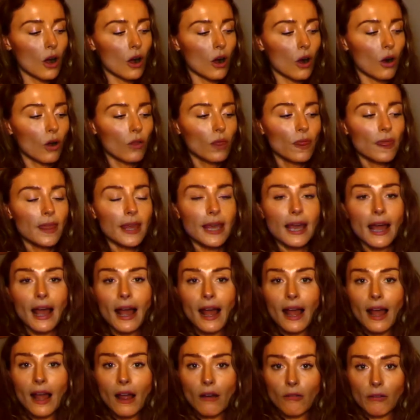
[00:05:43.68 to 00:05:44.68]
on the
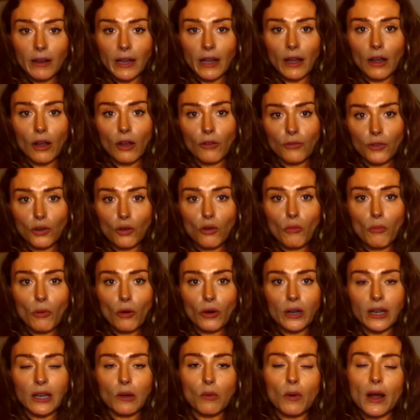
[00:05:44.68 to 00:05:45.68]
area of your
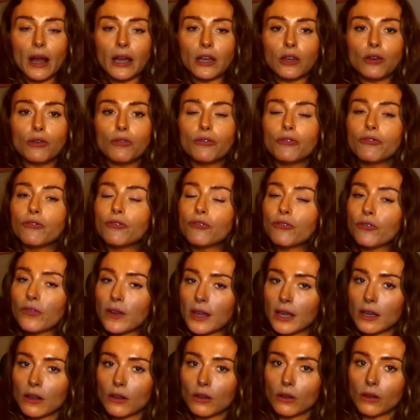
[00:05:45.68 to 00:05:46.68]
body where you
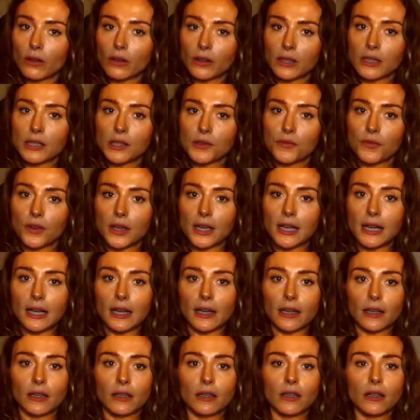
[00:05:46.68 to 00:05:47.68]
feel this
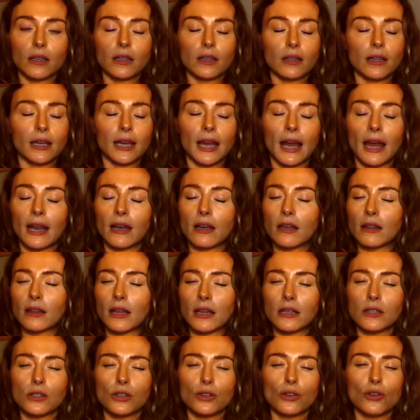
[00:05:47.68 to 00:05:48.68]
feeling. Again,
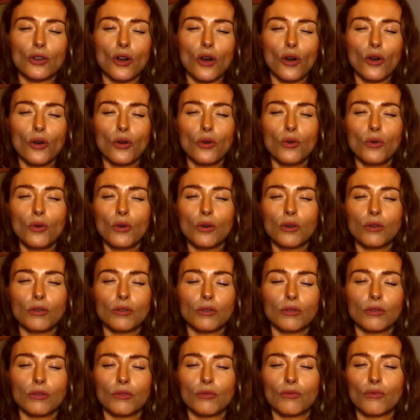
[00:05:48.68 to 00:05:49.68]
there's no
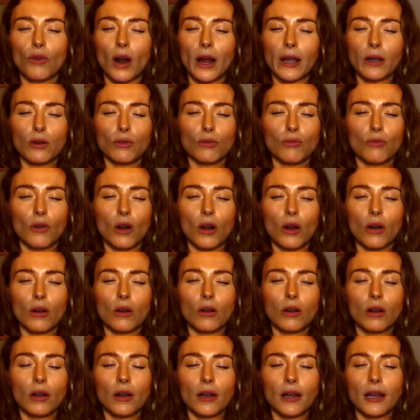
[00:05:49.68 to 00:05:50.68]
right or
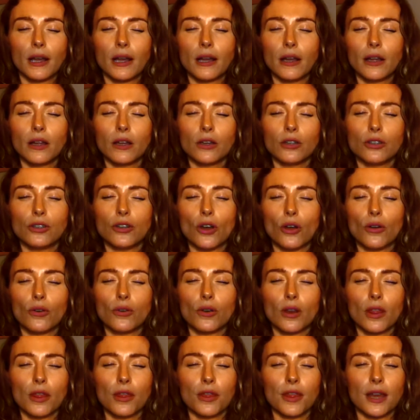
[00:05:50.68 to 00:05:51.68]
wrong,
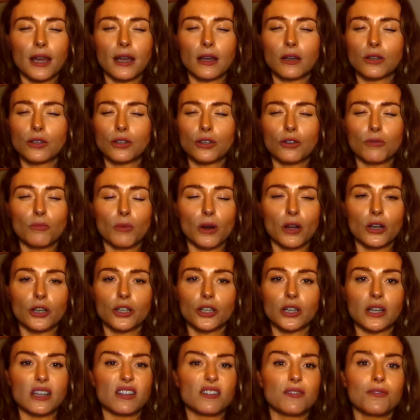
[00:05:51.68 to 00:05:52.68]
don't think too
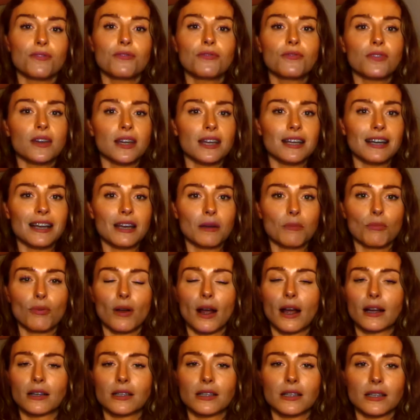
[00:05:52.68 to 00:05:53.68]
much, it's a feeling
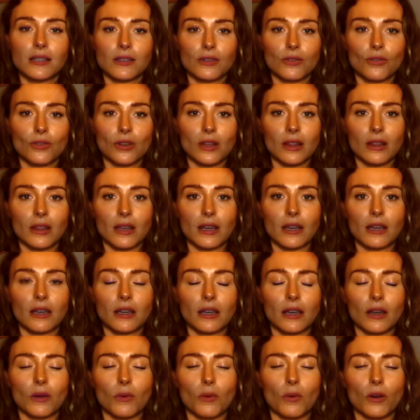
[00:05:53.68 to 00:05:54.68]
practice, not a
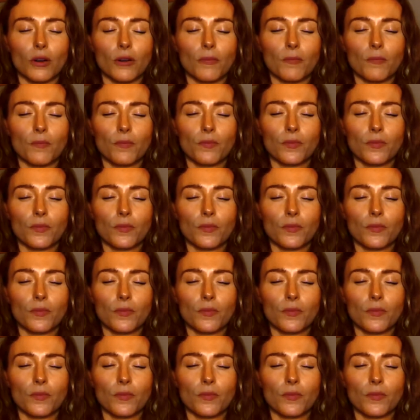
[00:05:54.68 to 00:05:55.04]
thinking one.